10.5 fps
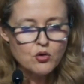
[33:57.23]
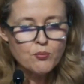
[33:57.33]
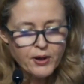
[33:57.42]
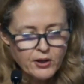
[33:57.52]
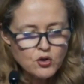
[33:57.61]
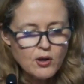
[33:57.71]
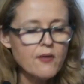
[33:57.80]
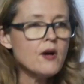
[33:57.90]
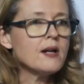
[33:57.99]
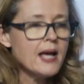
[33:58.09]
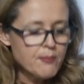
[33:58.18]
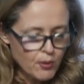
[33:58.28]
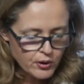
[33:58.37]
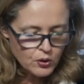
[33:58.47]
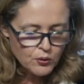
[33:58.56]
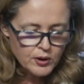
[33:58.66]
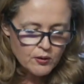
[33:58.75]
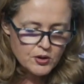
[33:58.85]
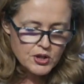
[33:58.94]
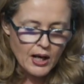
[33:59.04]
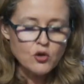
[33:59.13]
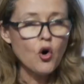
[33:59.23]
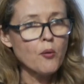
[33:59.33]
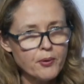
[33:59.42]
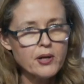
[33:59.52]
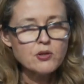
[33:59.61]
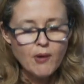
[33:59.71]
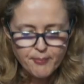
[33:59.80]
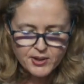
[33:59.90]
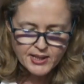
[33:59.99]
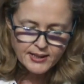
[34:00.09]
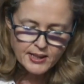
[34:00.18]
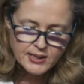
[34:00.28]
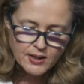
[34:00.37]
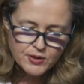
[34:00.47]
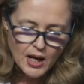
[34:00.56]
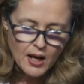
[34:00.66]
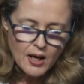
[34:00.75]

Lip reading: to bring together labor unions and corporate representatives